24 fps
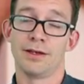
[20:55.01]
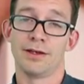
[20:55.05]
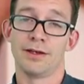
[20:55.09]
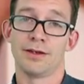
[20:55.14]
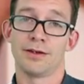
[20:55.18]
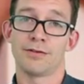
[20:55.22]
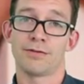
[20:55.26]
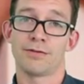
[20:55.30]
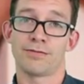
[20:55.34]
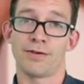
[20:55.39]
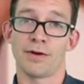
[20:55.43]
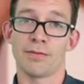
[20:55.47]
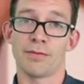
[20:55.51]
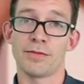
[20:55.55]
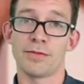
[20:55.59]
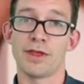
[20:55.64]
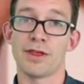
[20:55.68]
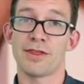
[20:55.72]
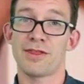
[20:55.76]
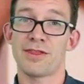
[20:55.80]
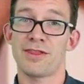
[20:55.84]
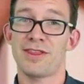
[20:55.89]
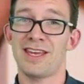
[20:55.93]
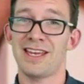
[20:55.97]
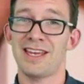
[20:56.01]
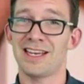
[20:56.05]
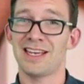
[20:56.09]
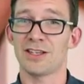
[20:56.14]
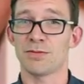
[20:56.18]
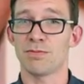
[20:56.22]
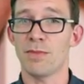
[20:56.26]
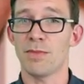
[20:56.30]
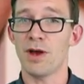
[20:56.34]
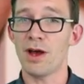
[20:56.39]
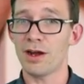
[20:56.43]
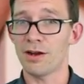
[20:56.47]
from the thing it's
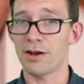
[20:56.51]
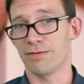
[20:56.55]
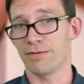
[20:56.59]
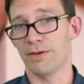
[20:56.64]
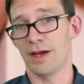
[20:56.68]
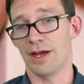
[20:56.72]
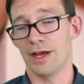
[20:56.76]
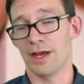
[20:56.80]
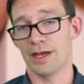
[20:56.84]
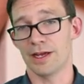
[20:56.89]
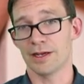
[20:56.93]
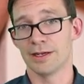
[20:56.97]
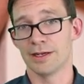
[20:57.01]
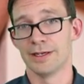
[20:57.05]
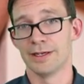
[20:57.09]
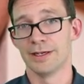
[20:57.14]
modifying,